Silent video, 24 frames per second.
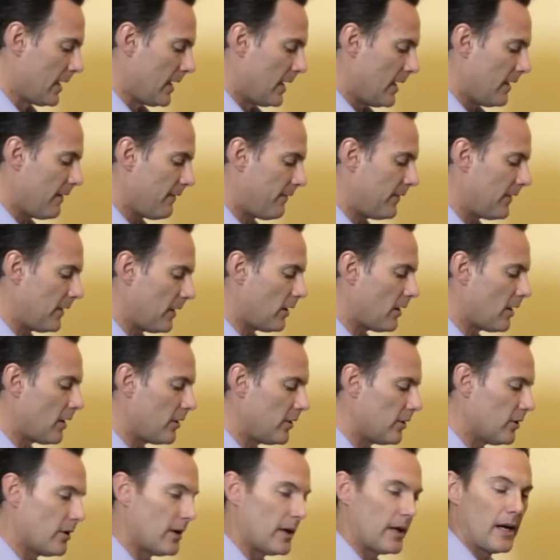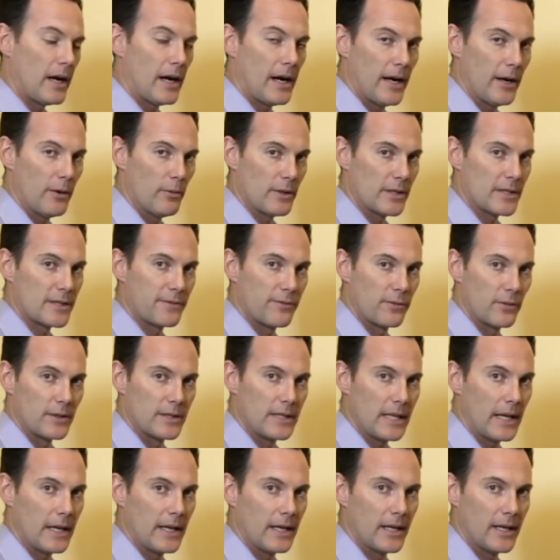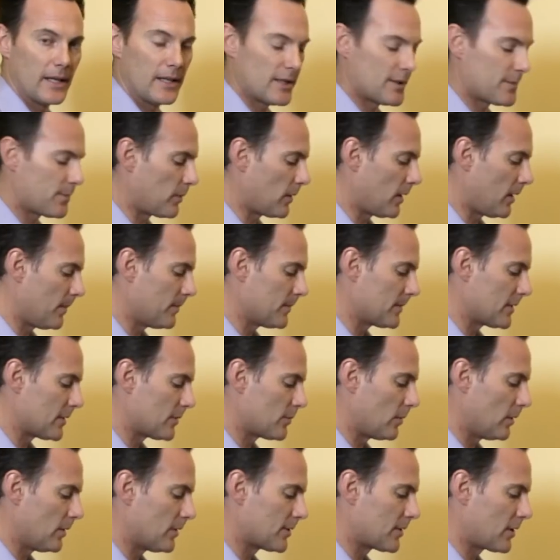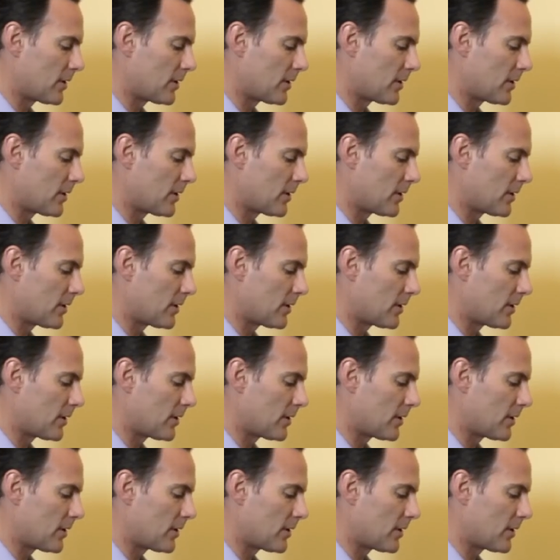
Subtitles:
If they are, you're at high risk for tendonitis problems as well as